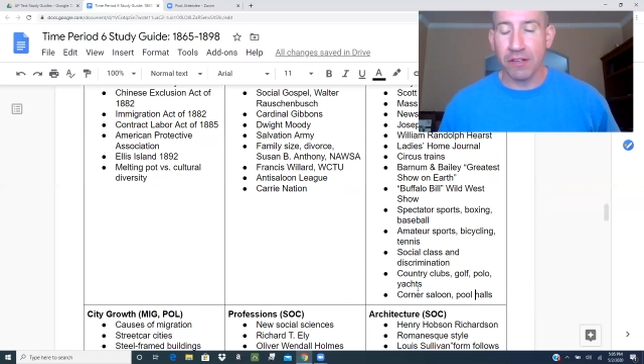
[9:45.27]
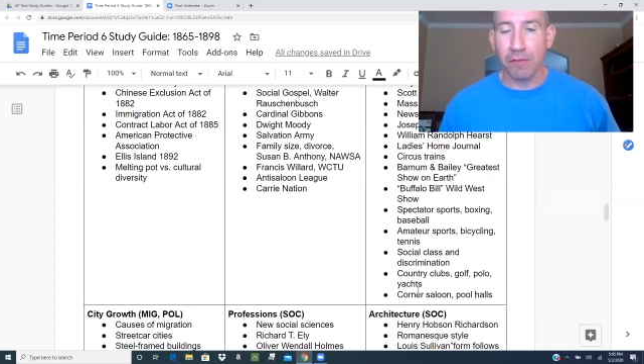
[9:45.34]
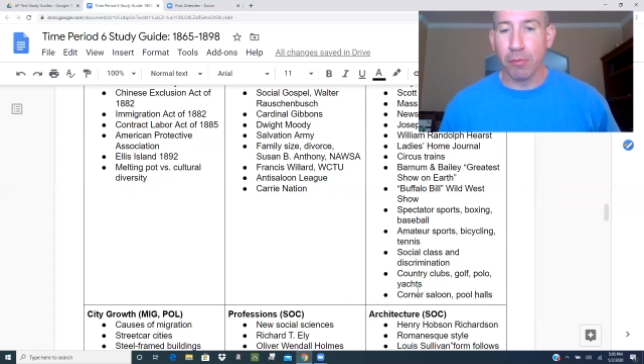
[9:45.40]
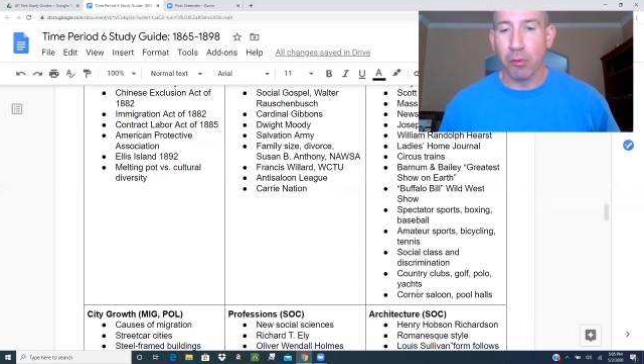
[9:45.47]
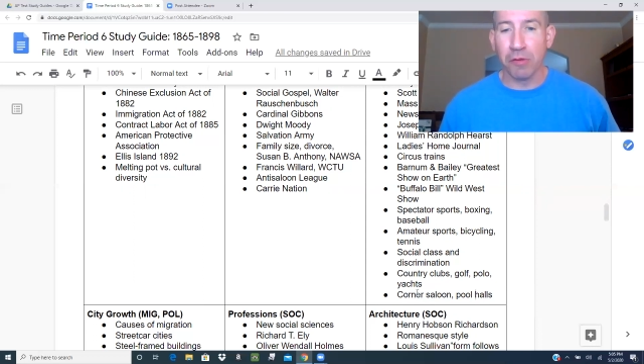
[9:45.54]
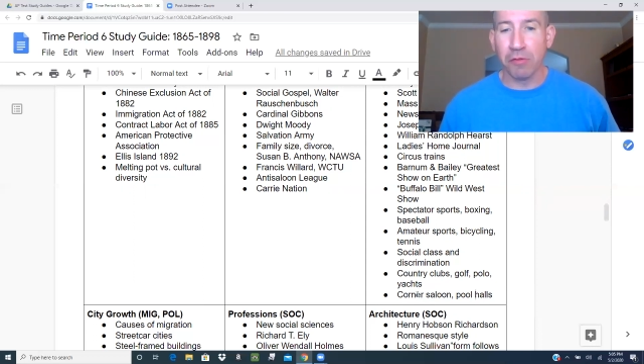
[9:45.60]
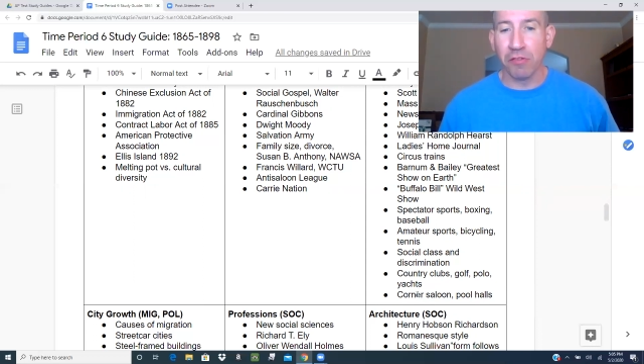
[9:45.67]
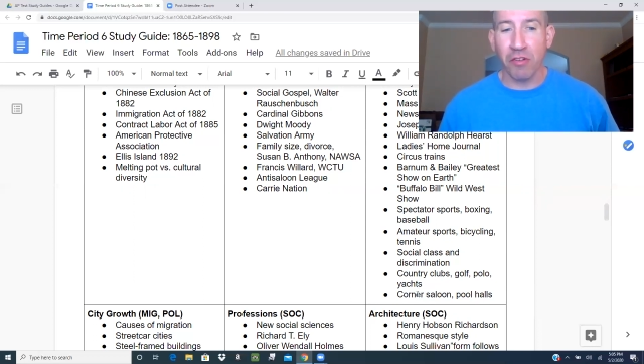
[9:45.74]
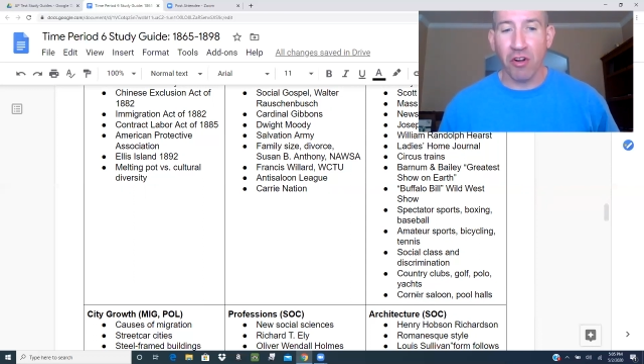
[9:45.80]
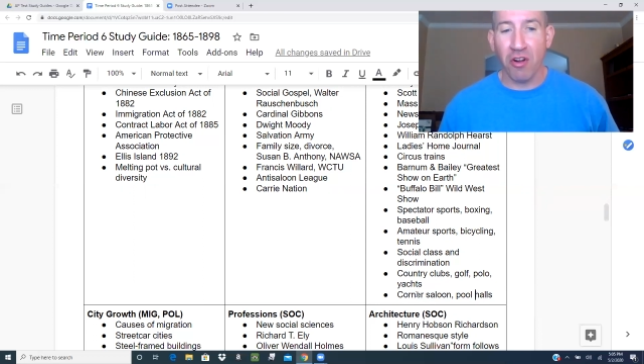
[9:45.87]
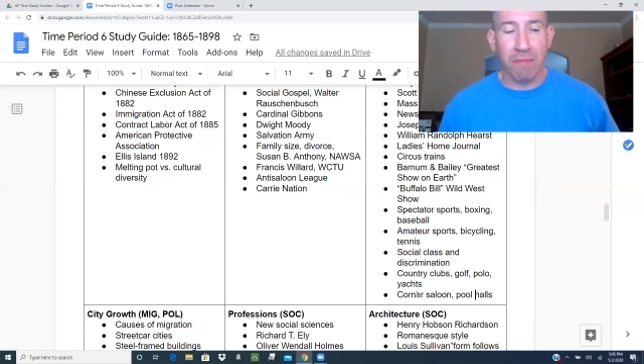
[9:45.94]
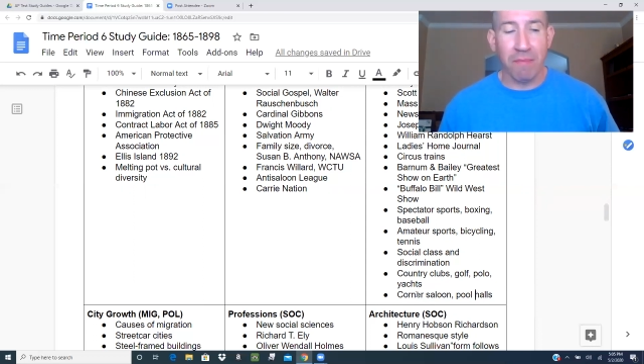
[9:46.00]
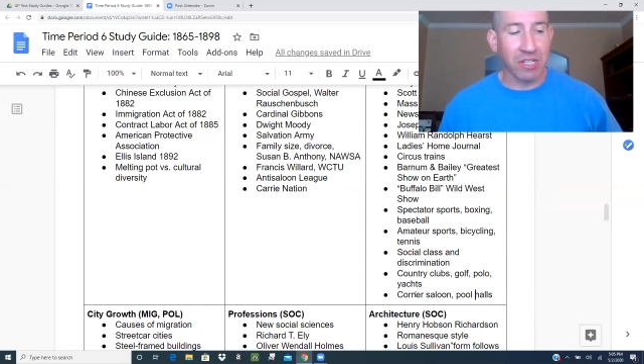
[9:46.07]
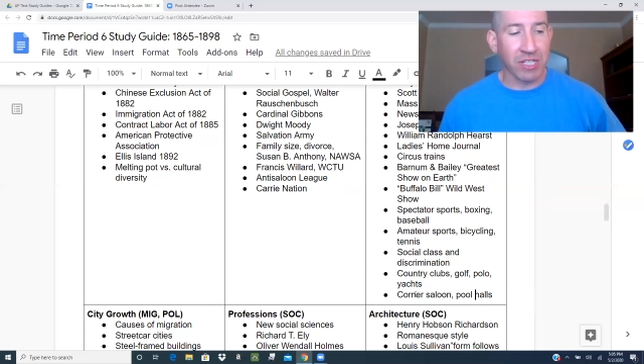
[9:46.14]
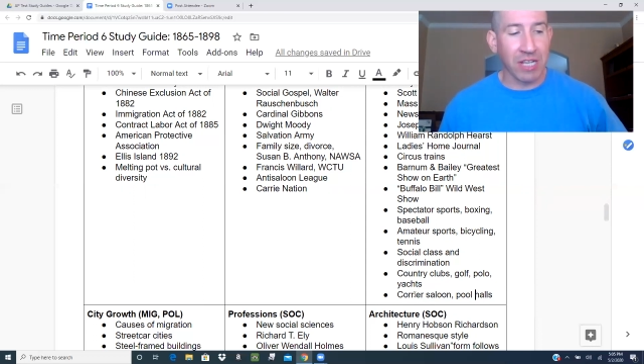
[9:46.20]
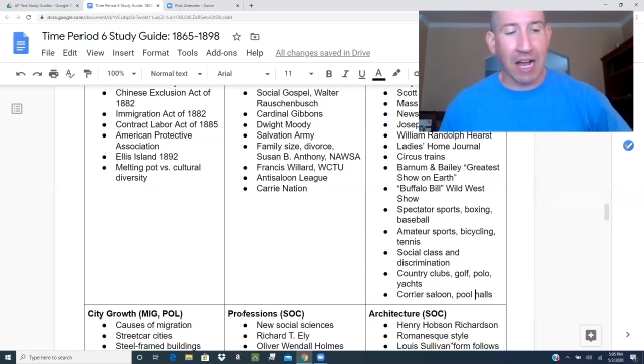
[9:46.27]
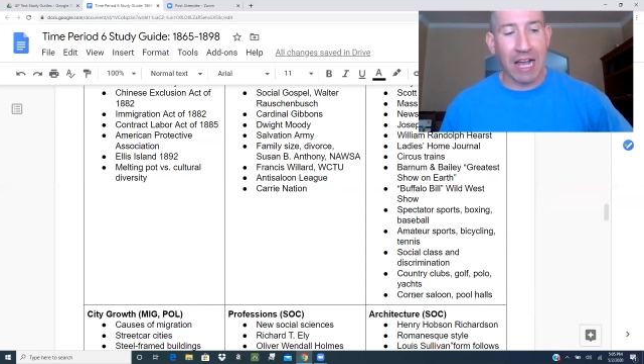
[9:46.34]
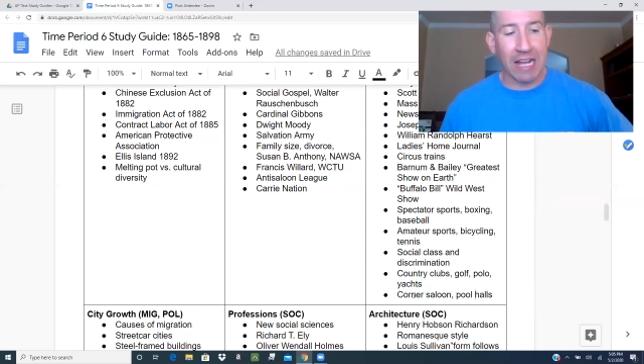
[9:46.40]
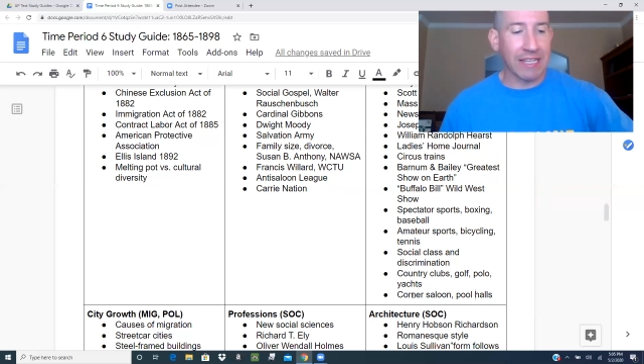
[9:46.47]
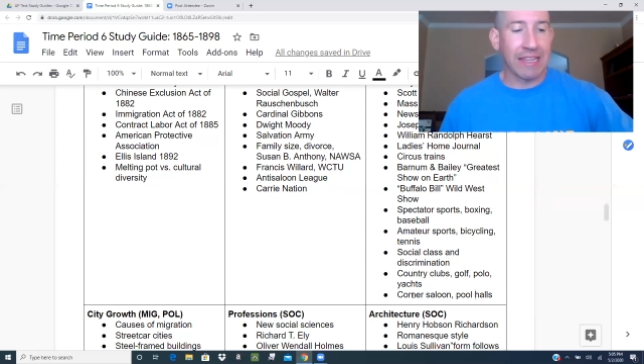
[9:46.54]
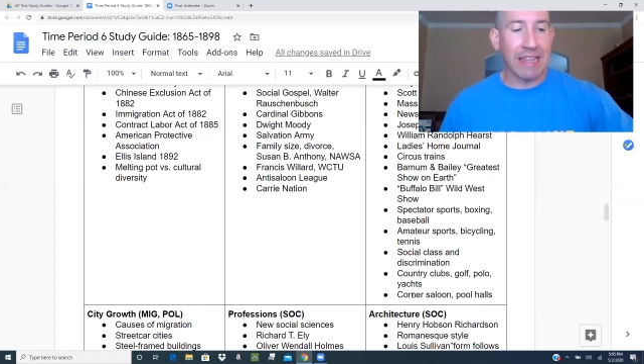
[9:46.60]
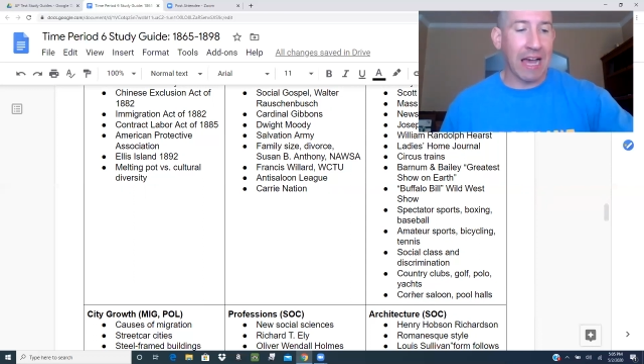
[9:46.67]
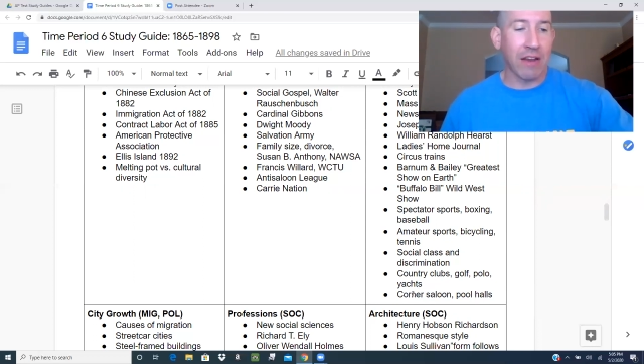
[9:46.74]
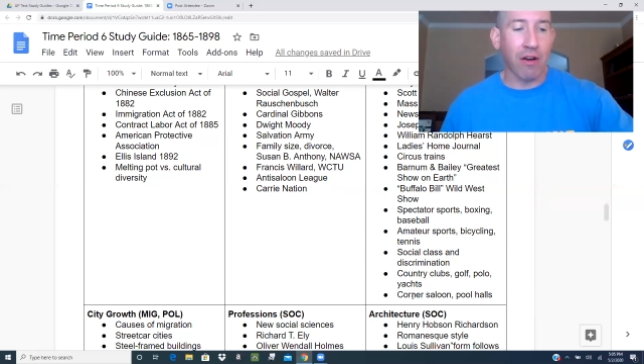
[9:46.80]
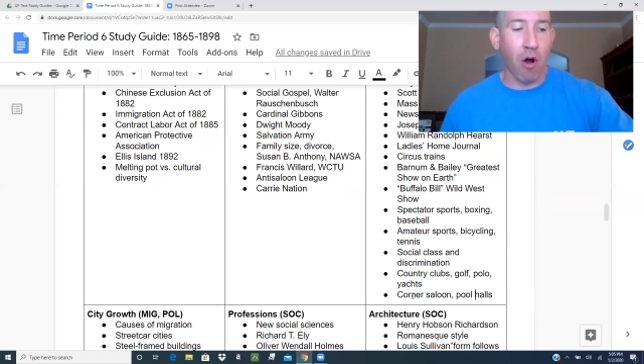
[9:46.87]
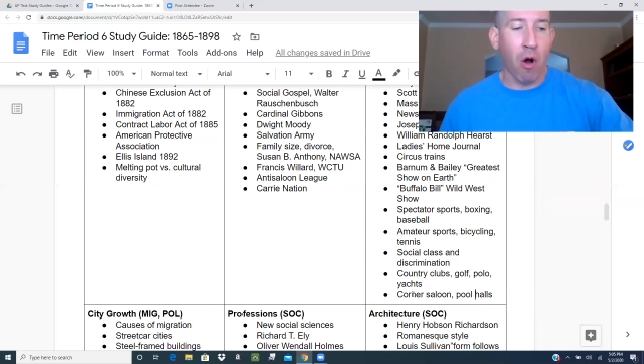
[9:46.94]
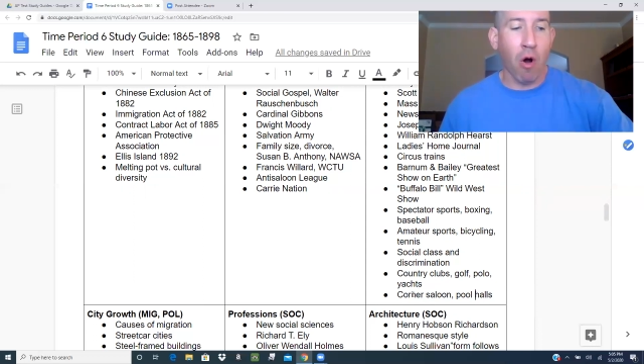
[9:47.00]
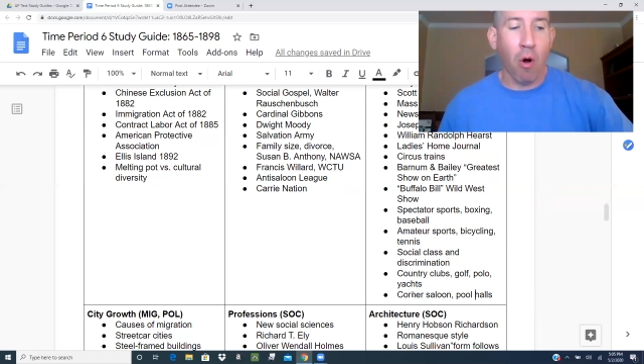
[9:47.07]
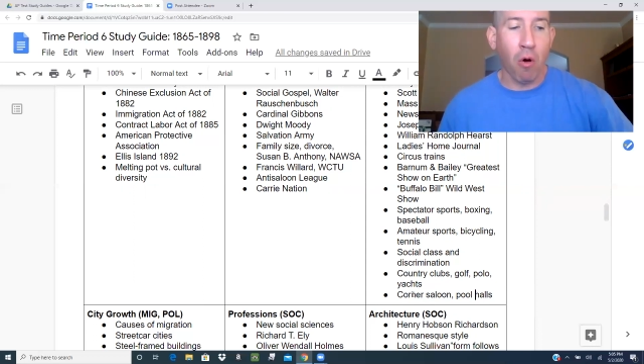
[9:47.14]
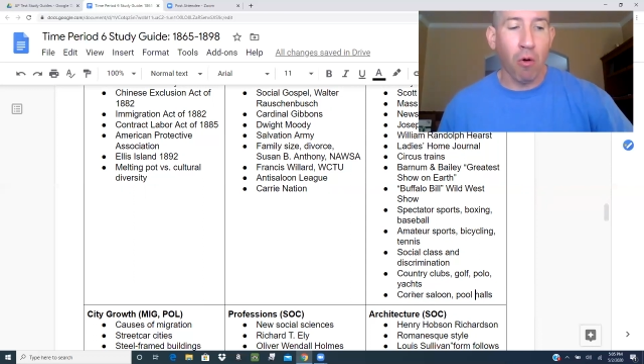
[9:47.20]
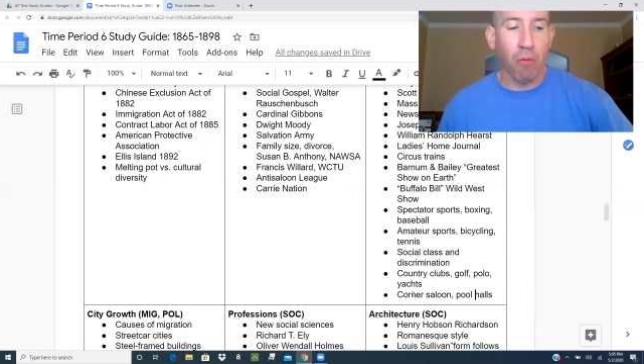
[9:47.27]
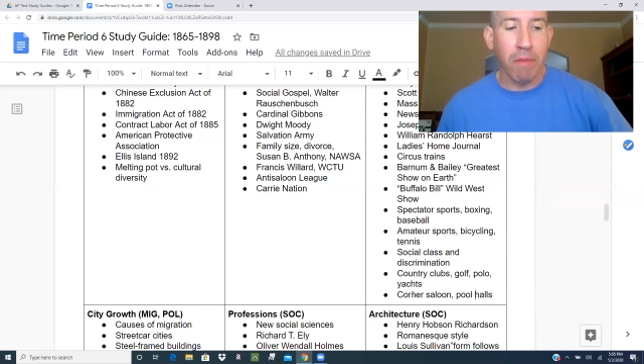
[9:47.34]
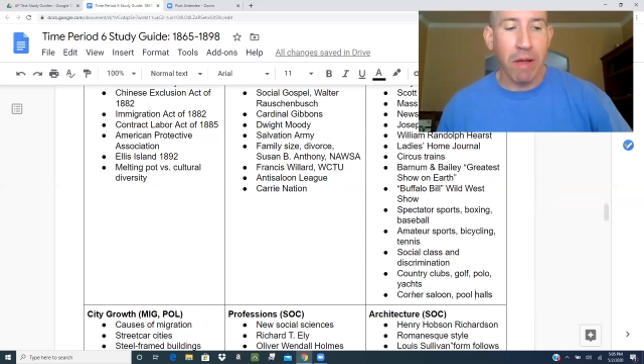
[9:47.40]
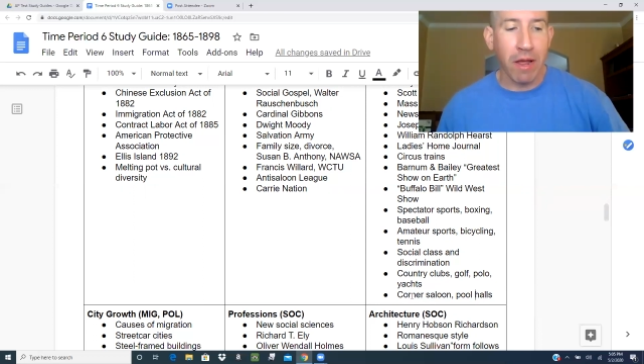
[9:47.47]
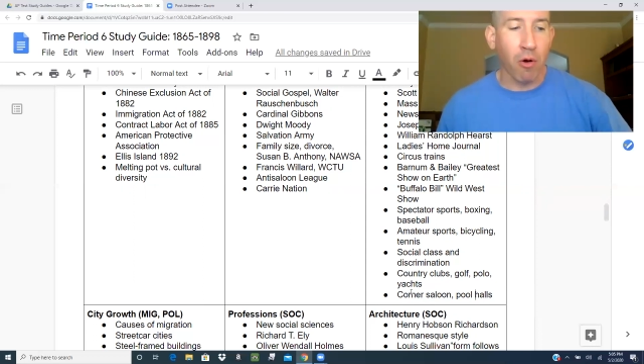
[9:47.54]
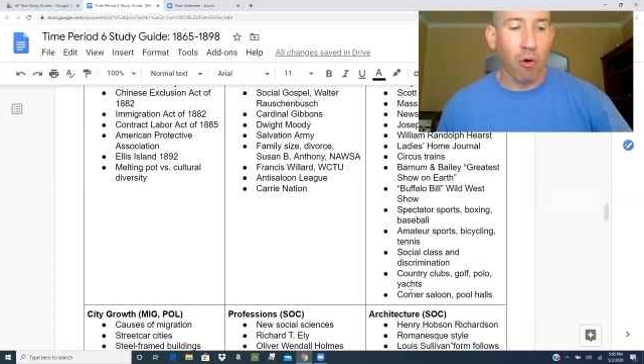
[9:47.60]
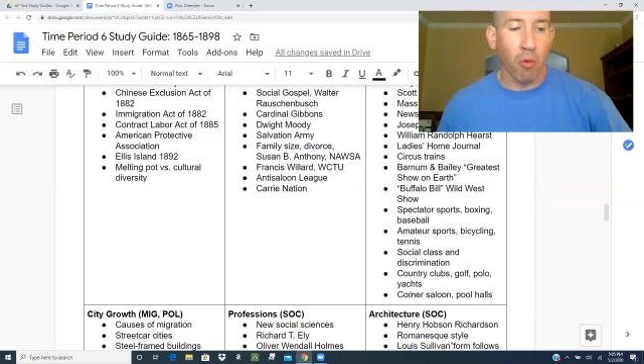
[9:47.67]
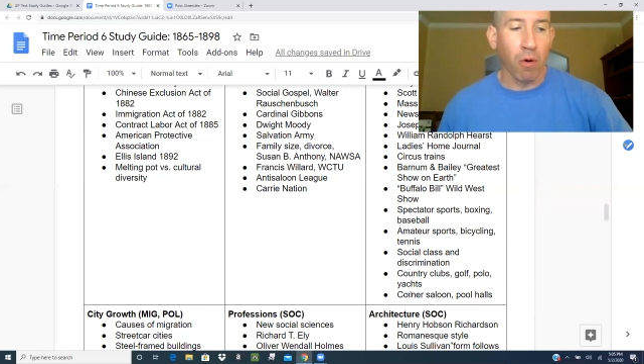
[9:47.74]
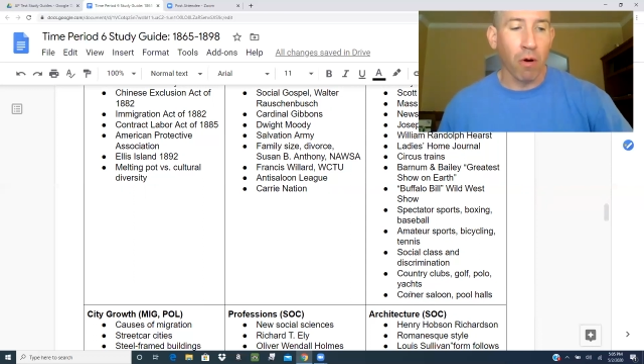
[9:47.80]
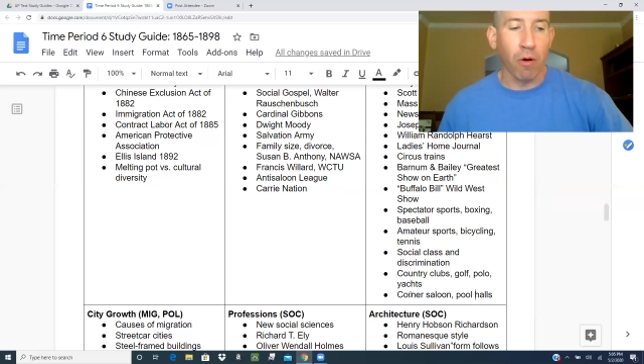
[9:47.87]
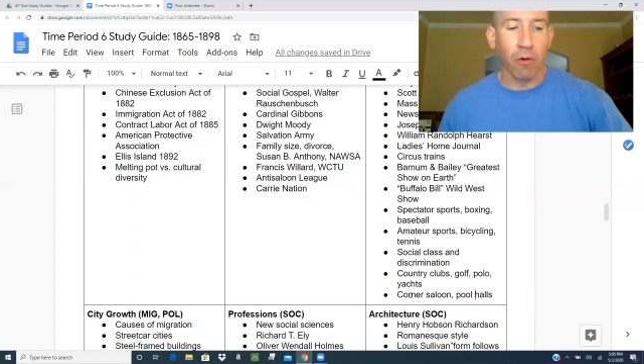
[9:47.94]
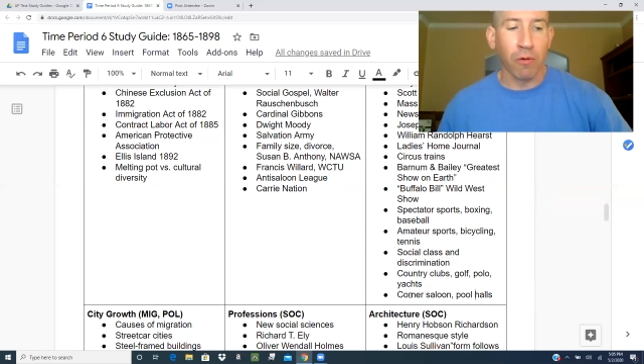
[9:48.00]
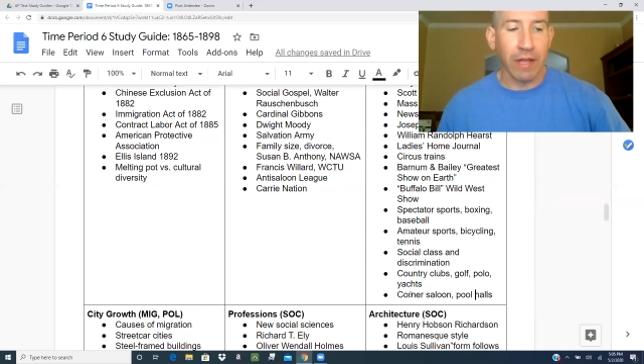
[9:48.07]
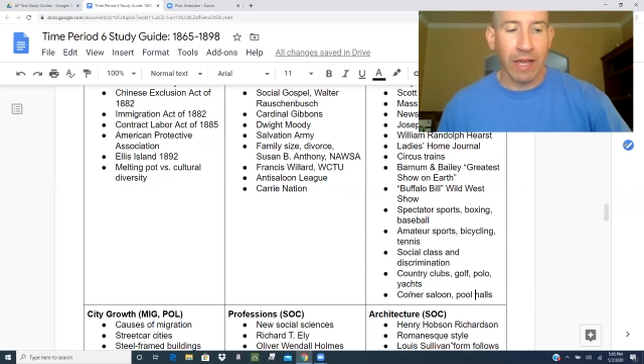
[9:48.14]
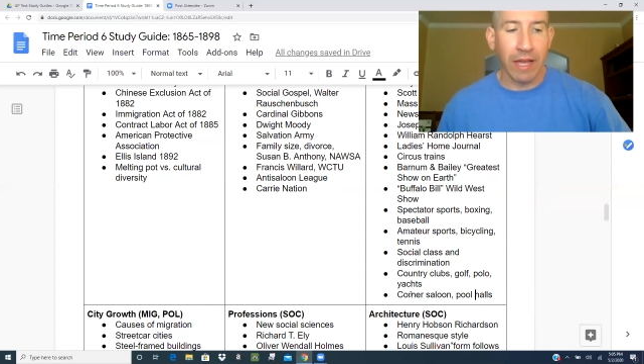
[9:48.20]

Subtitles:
and sports was very much tied to that all male world,